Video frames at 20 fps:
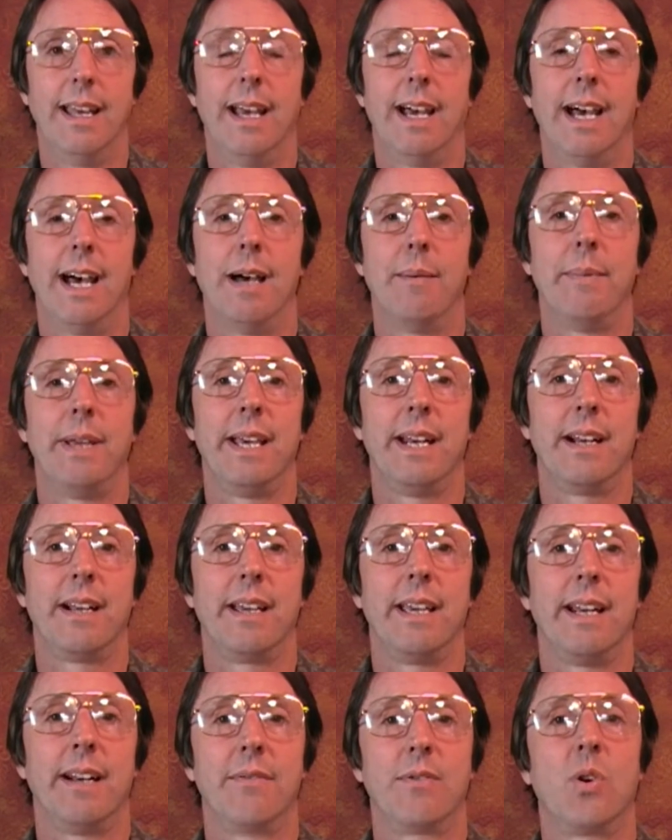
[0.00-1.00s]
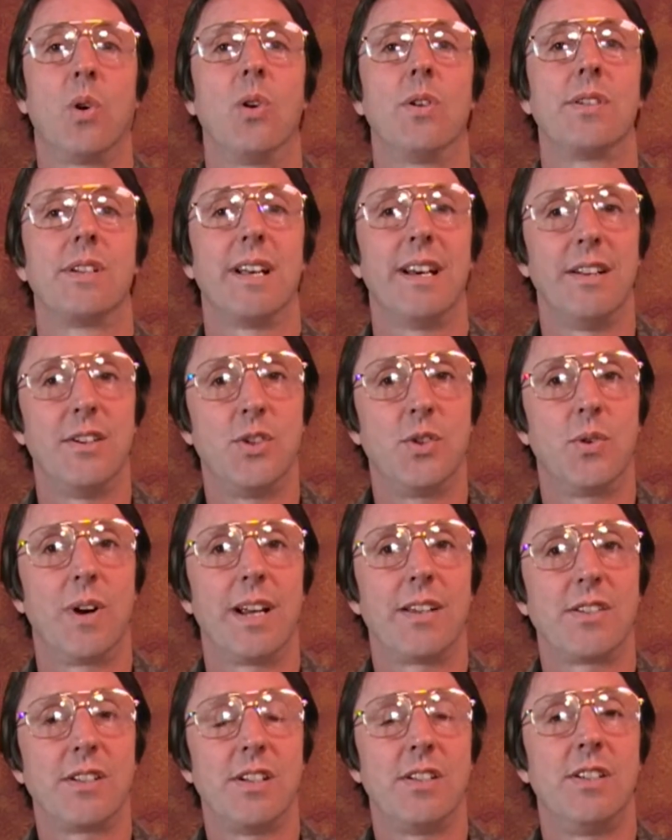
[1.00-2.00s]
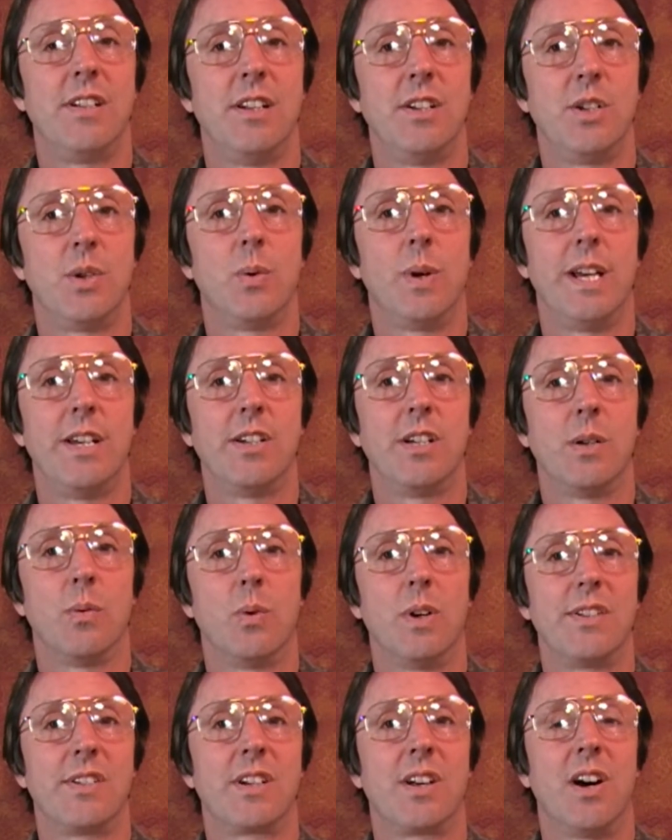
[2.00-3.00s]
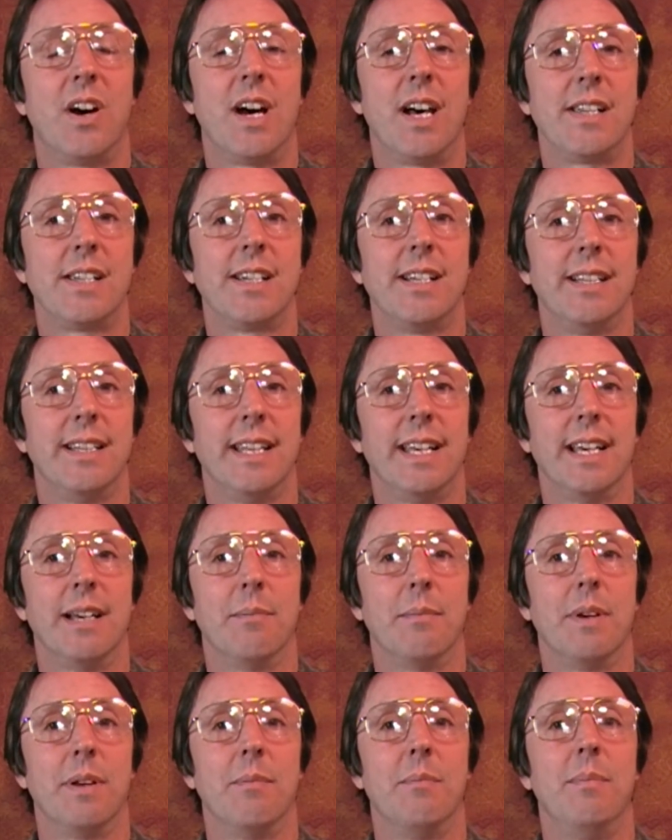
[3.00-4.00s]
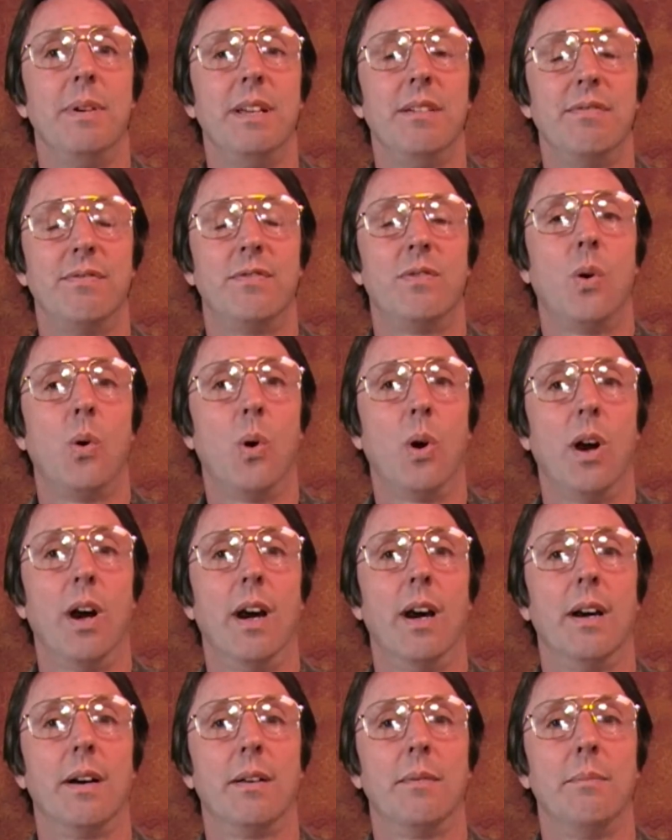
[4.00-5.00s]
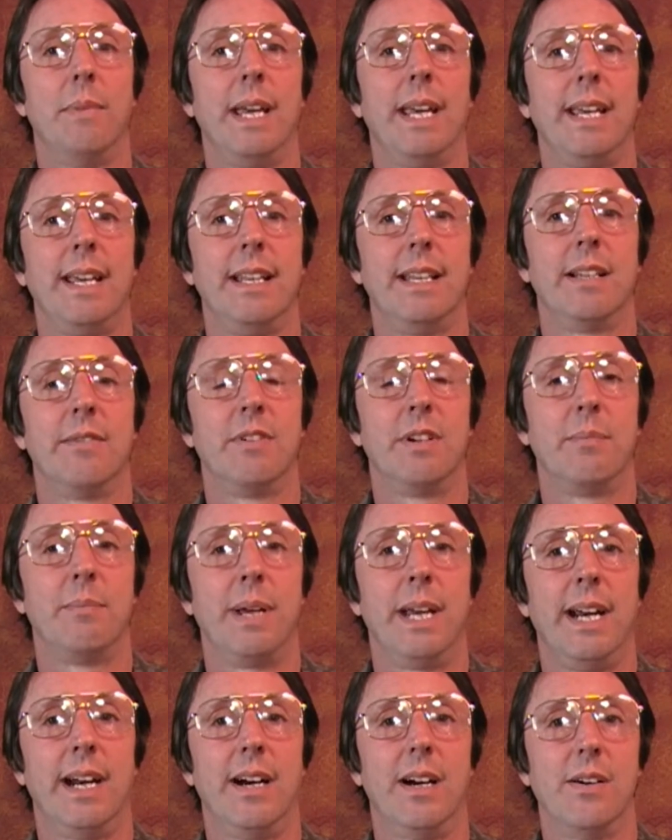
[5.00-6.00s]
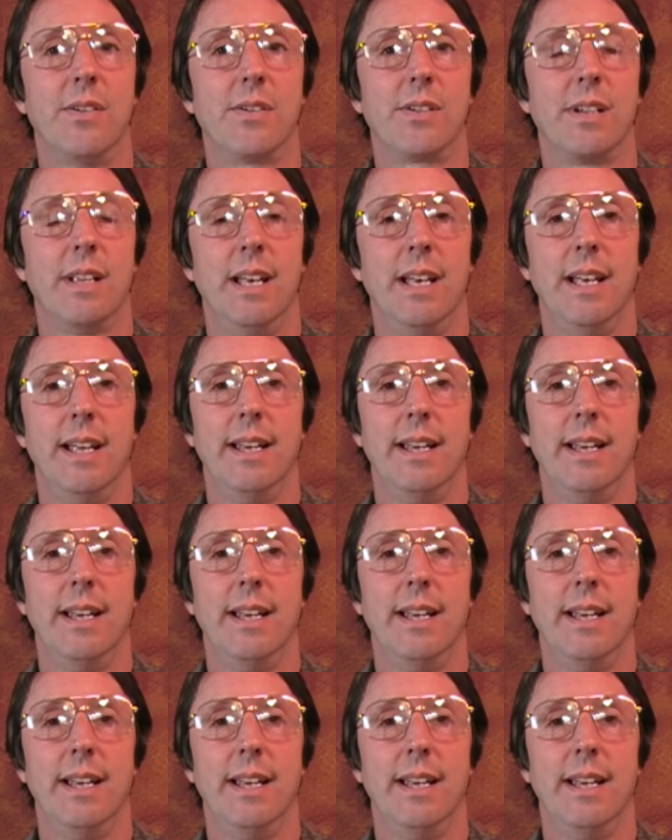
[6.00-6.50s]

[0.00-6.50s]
and of course, address the situation, what's causing them, before making the repairs.